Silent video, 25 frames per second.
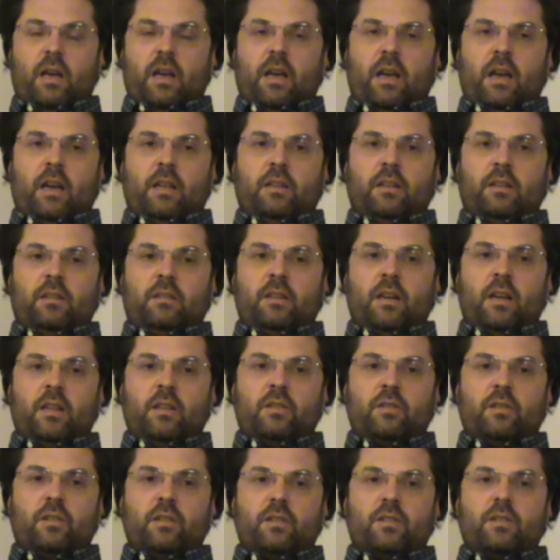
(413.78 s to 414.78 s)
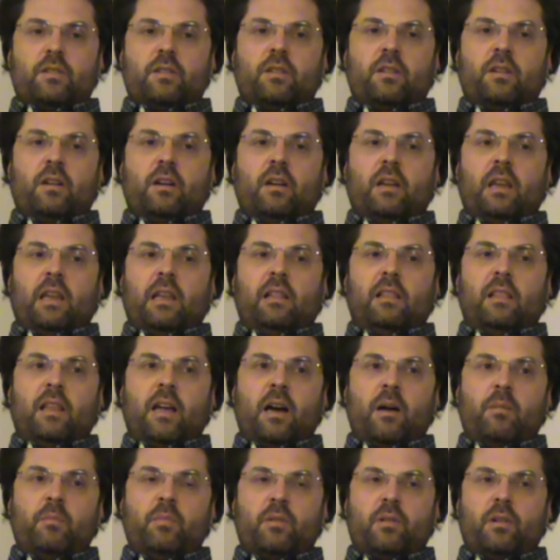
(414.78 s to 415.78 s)
And in Tantras, there are
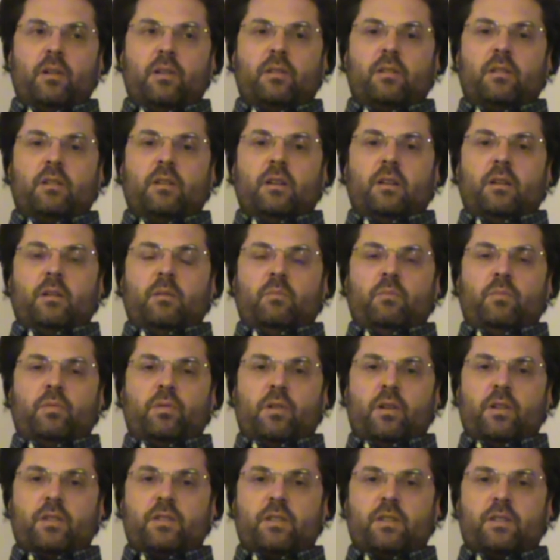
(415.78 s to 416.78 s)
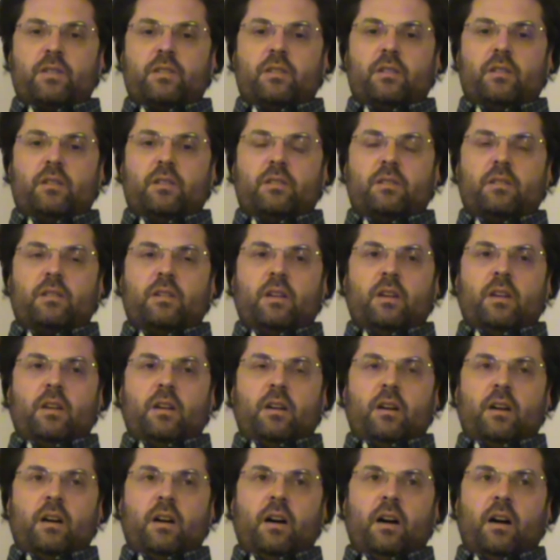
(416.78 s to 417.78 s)
elaborate processes
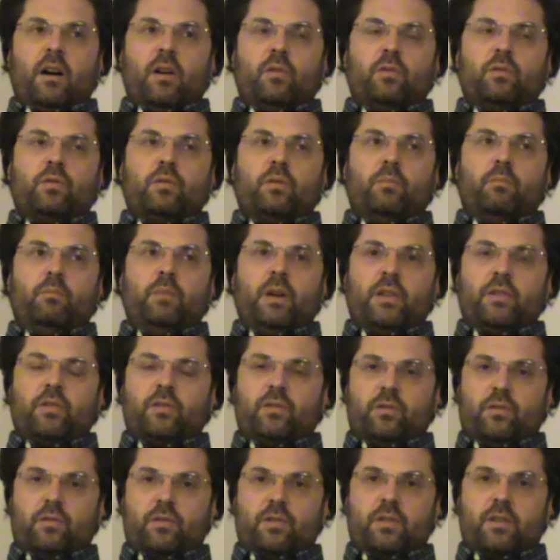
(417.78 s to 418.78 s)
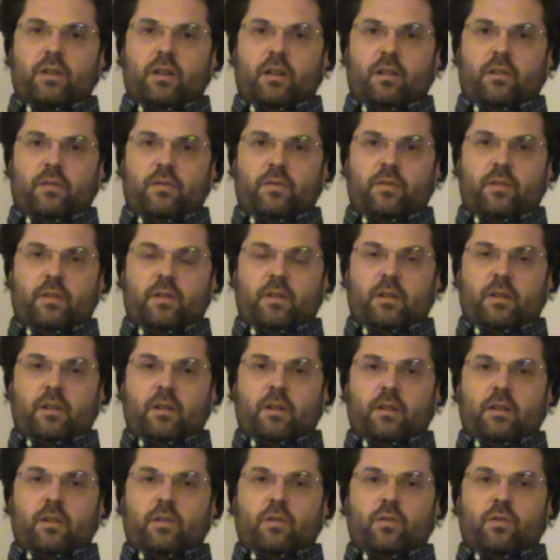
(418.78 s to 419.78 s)
how to better yourself
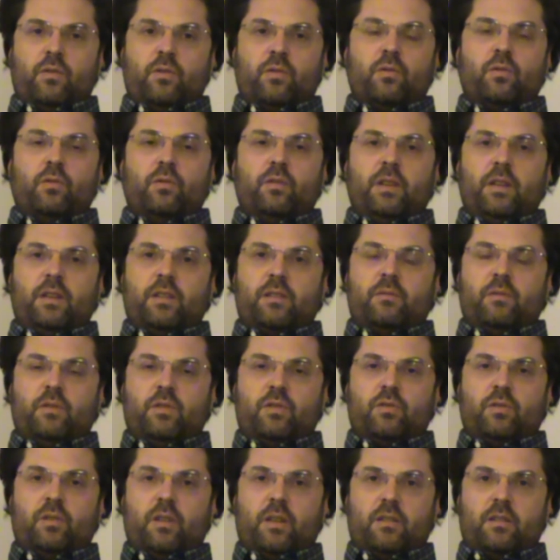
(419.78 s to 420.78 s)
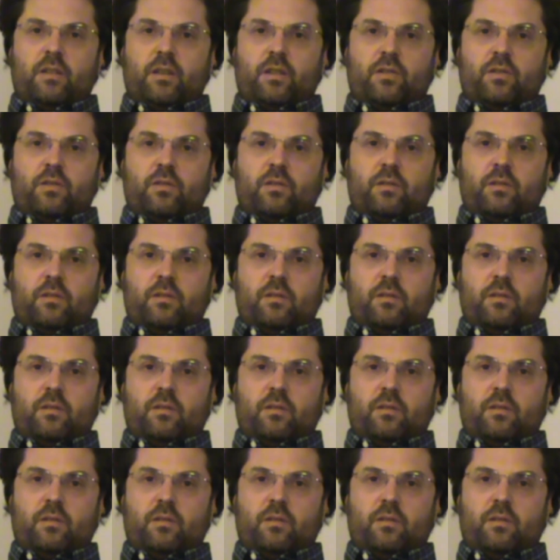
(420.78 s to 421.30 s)
through these visualizations.